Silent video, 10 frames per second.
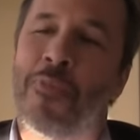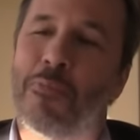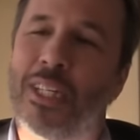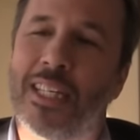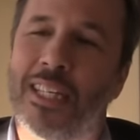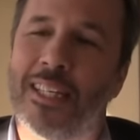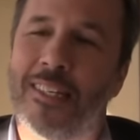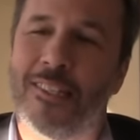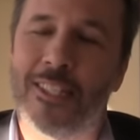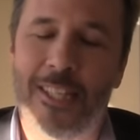But uh,
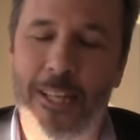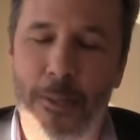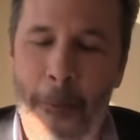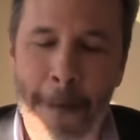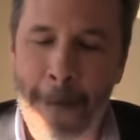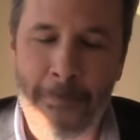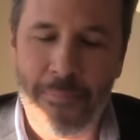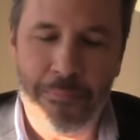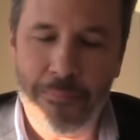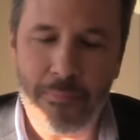it's just that
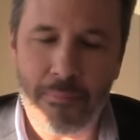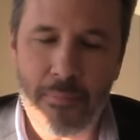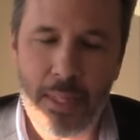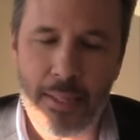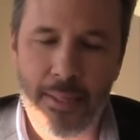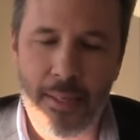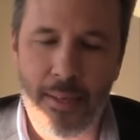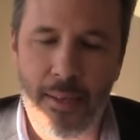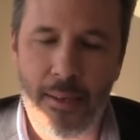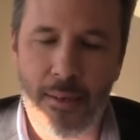
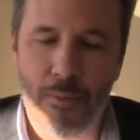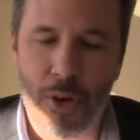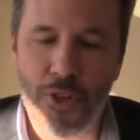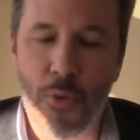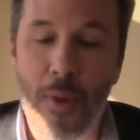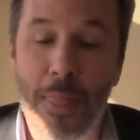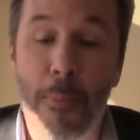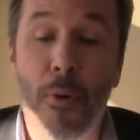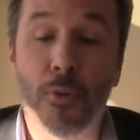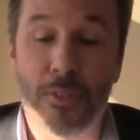uh, Roger
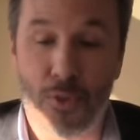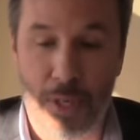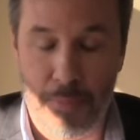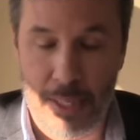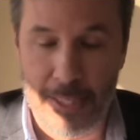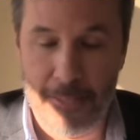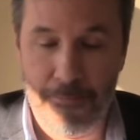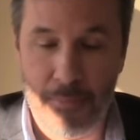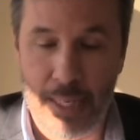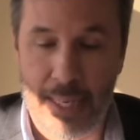read both screenplays
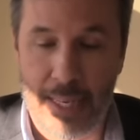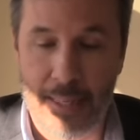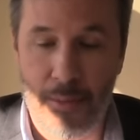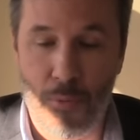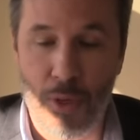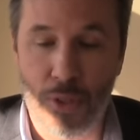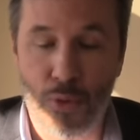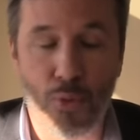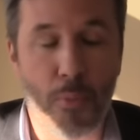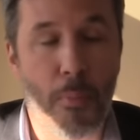and wanted
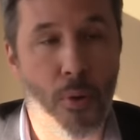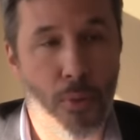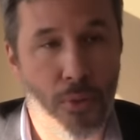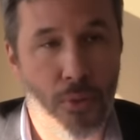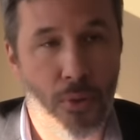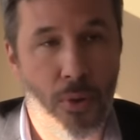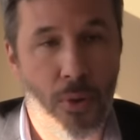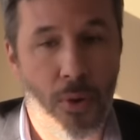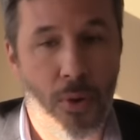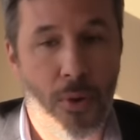to do both,
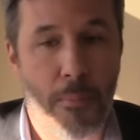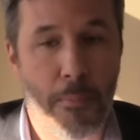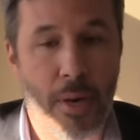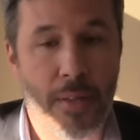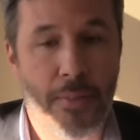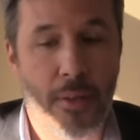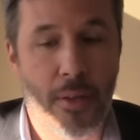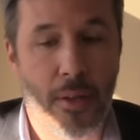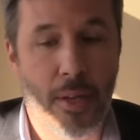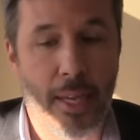but
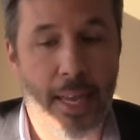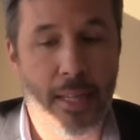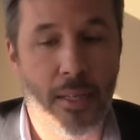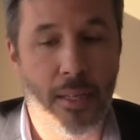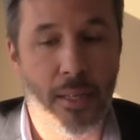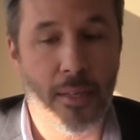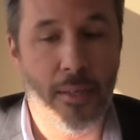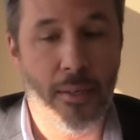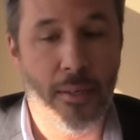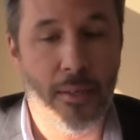uh, he had
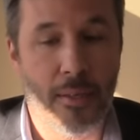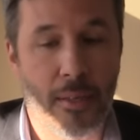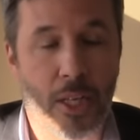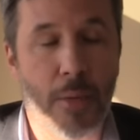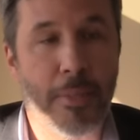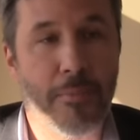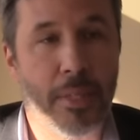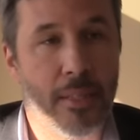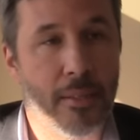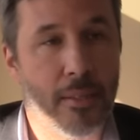a
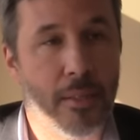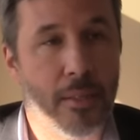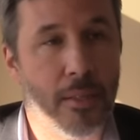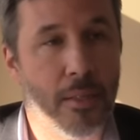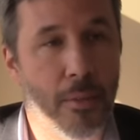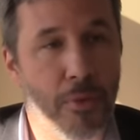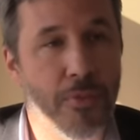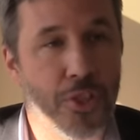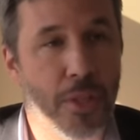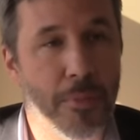commitment, a
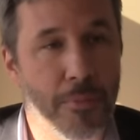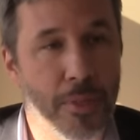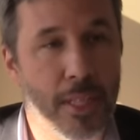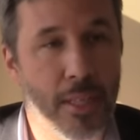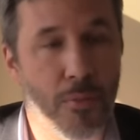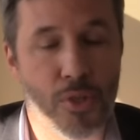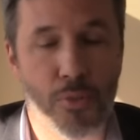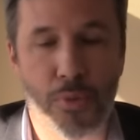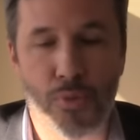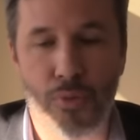previous commitment that he was
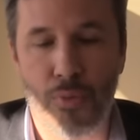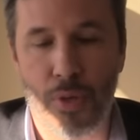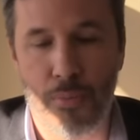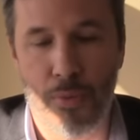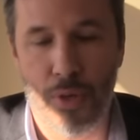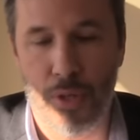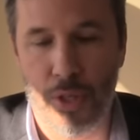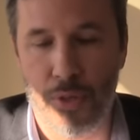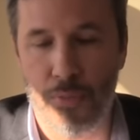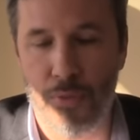supposed to do a,
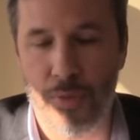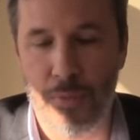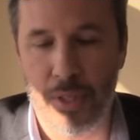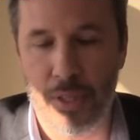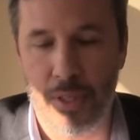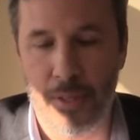another movie with